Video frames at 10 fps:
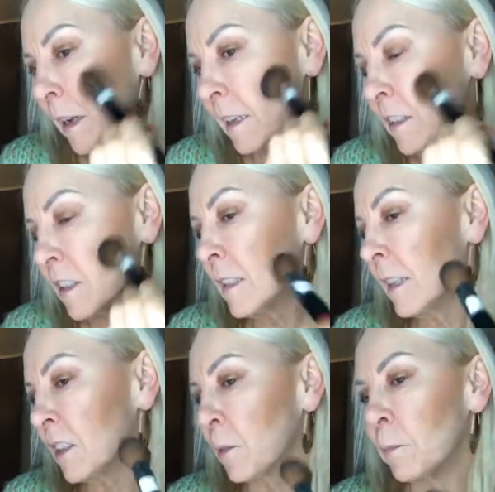and it's
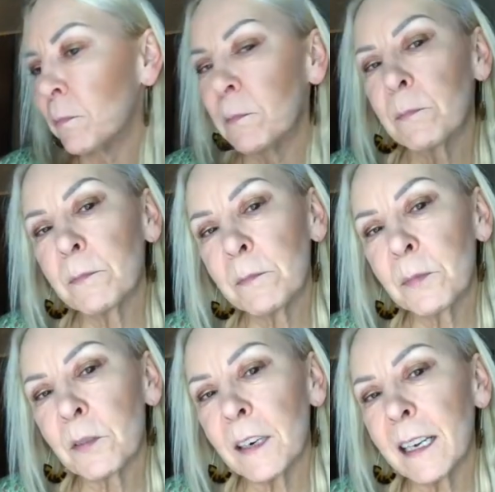just such a
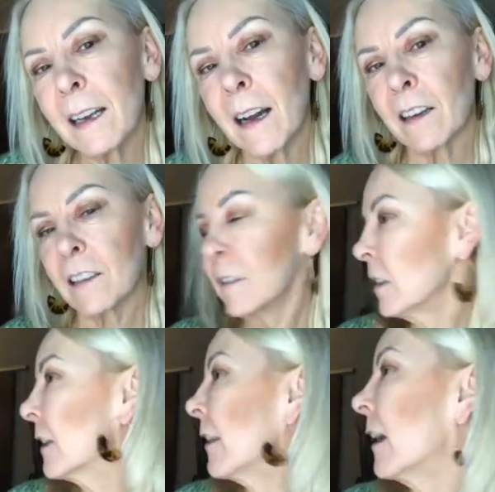pretty color. Look